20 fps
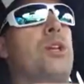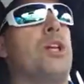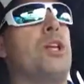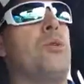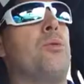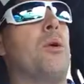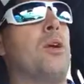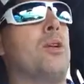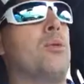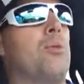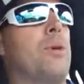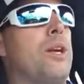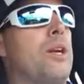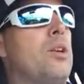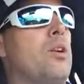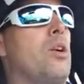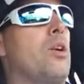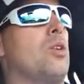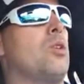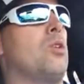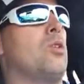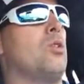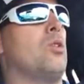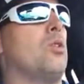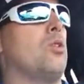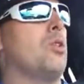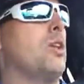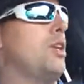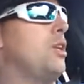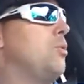and then you want to write an
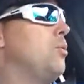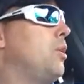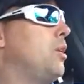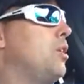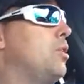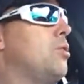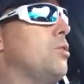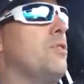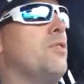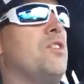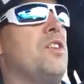article, and then you want to do a